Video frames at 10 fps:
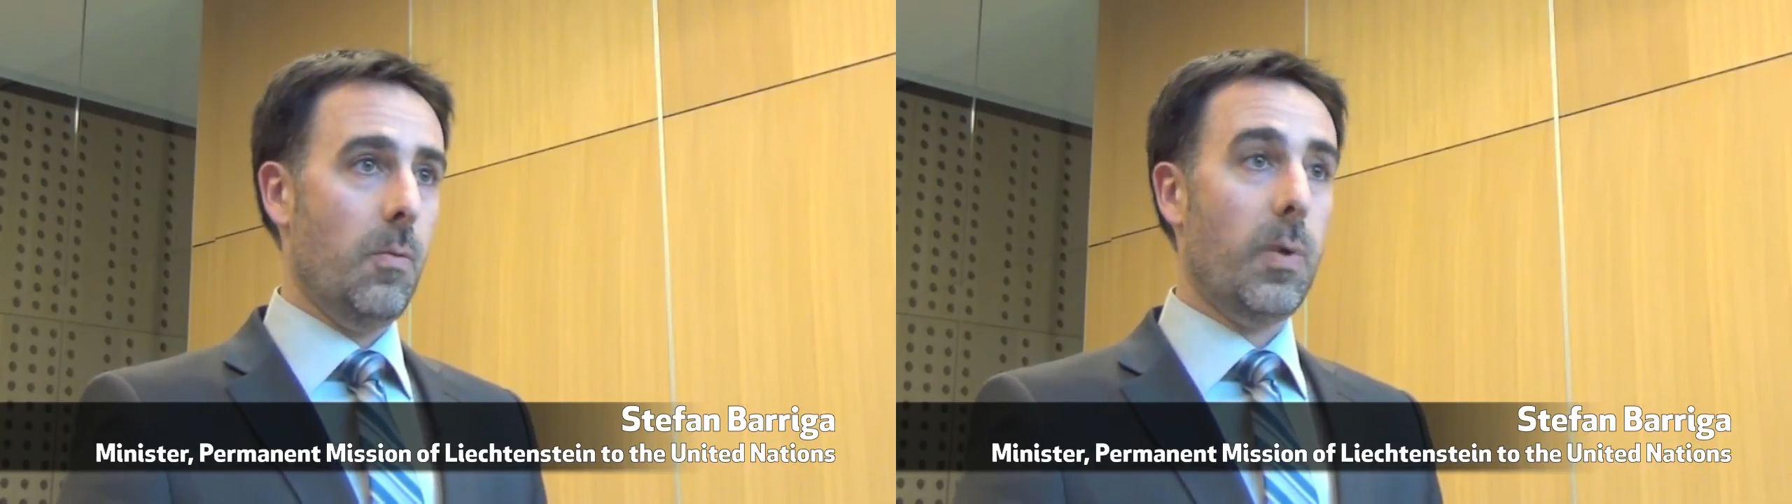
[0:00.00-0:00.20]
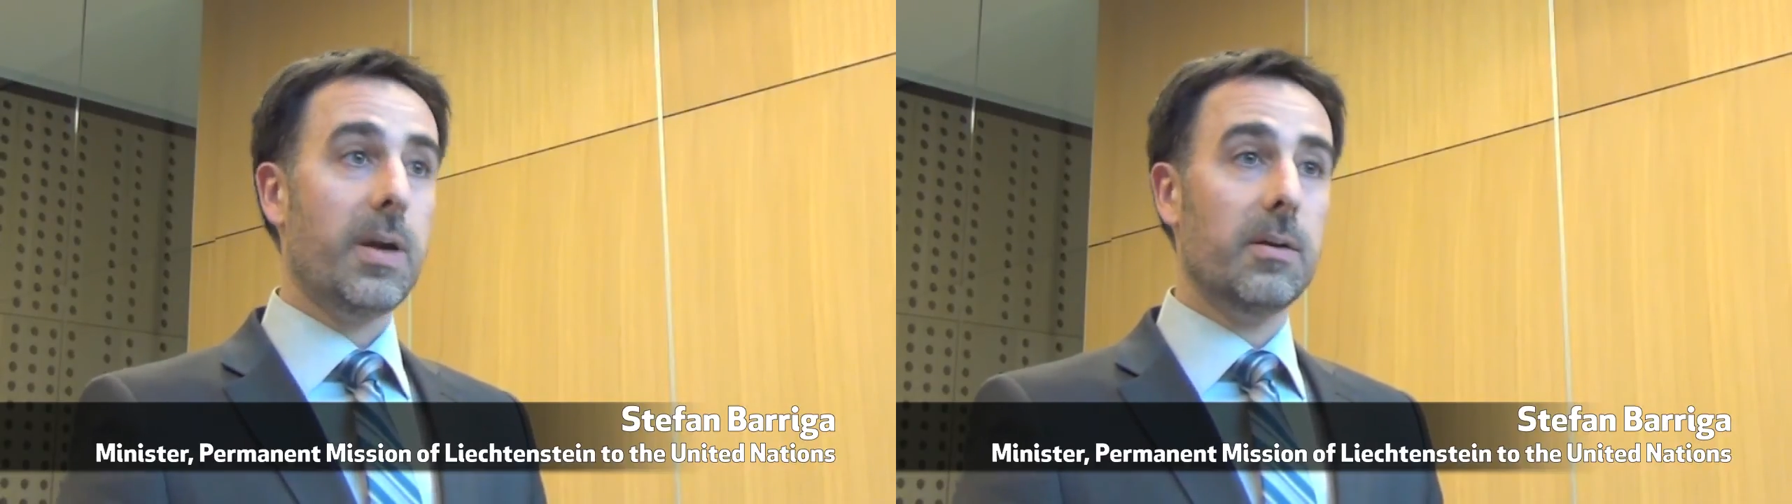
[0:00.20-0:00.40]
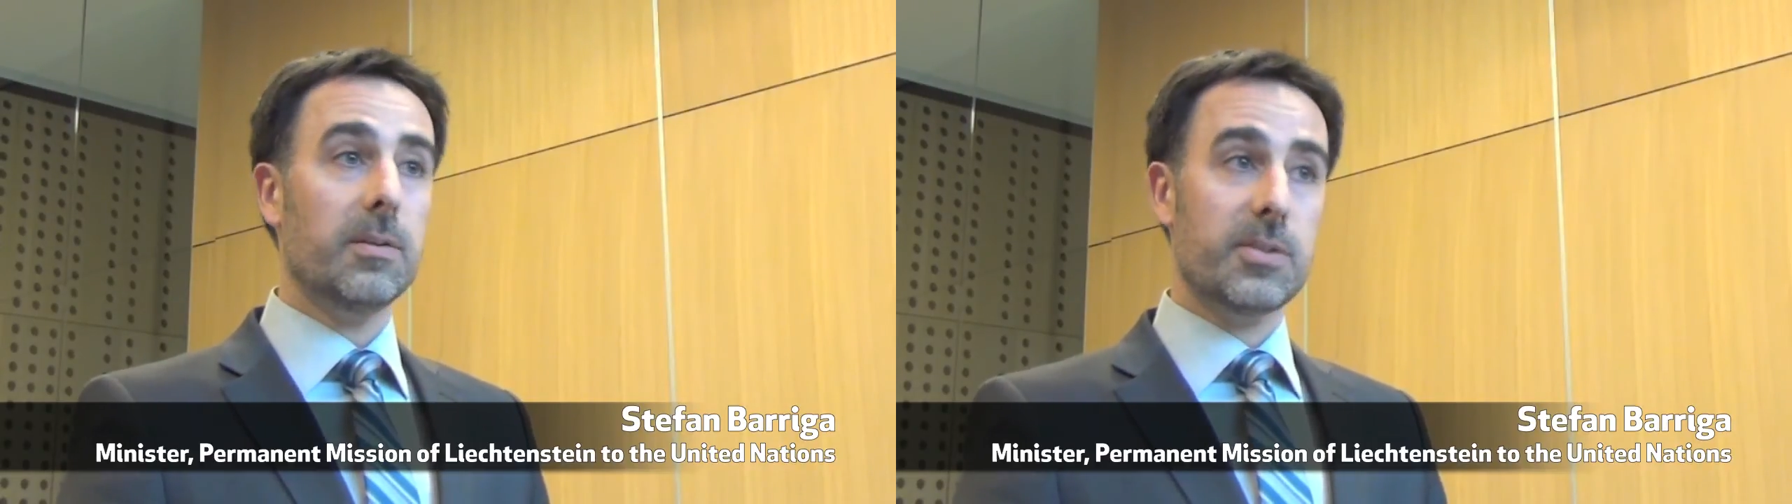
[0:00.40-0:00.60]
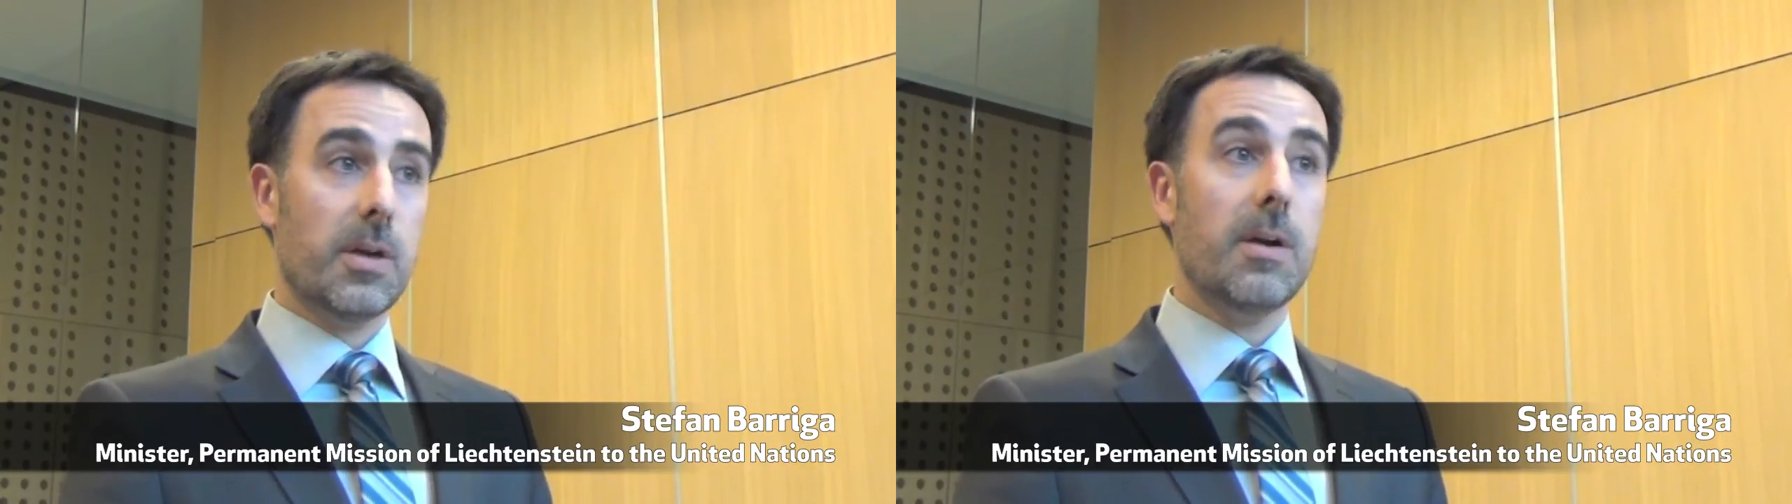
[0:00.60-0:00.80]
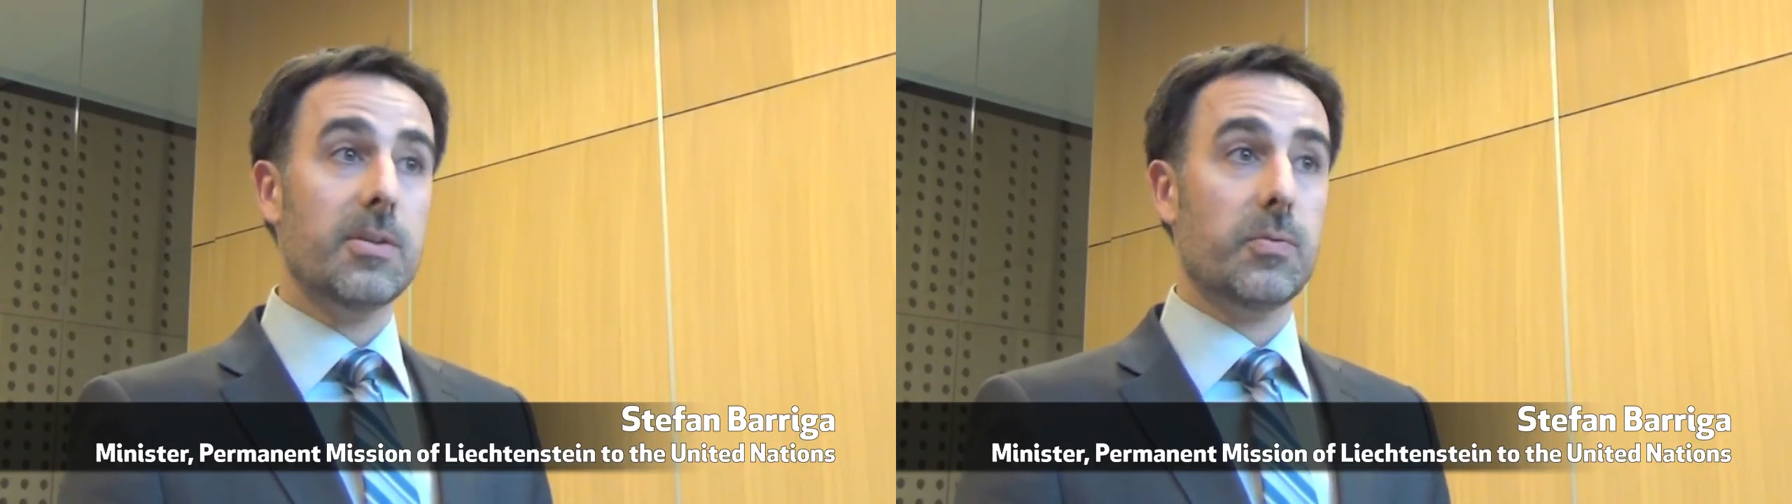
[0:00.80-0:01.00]
Where it all
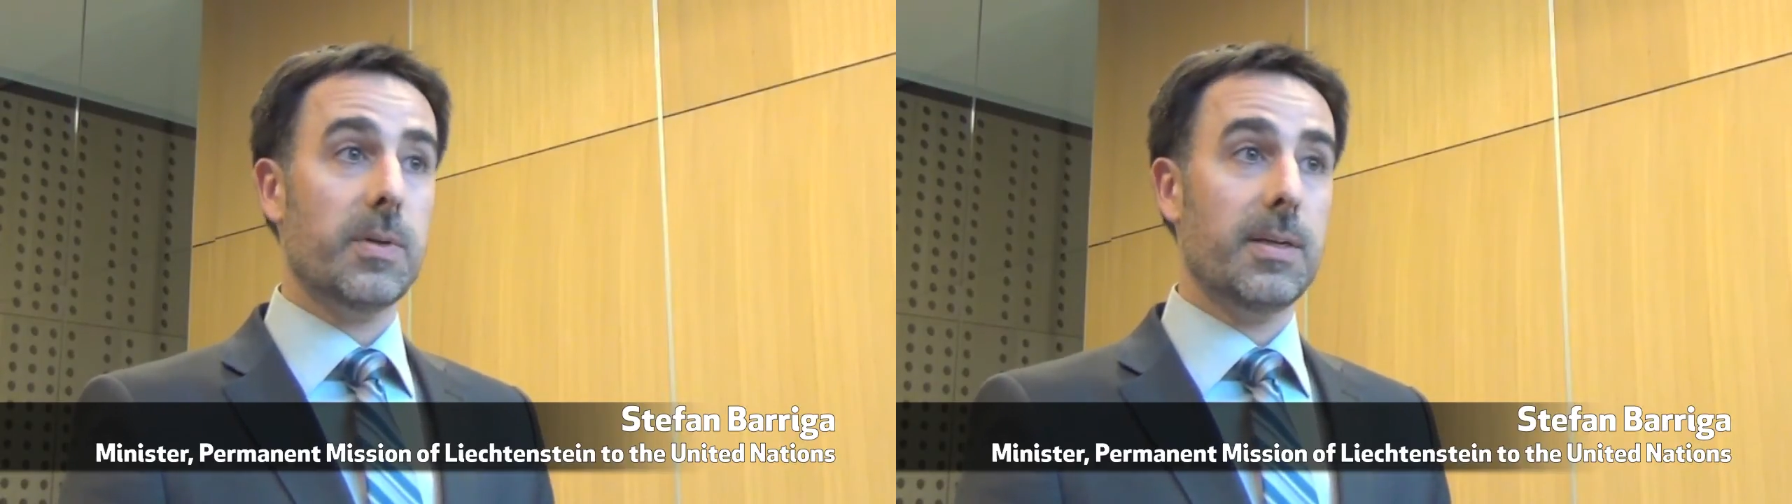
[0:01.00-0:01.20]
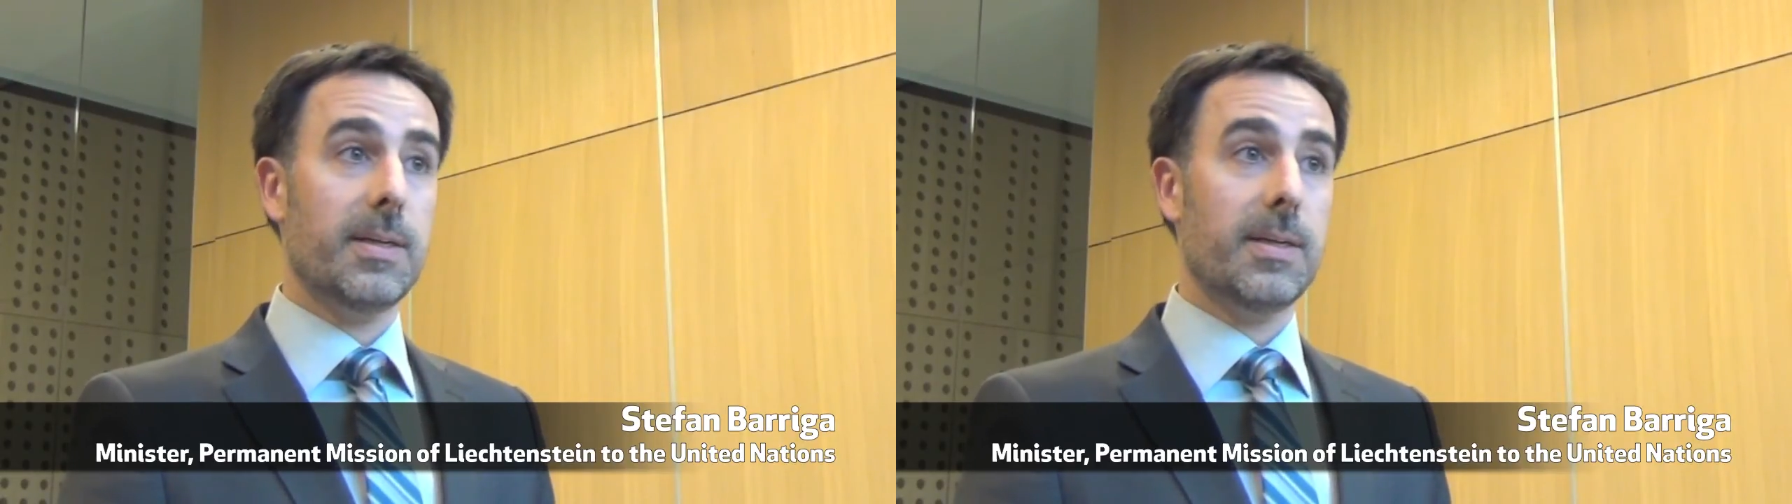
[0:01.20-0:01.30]
starts really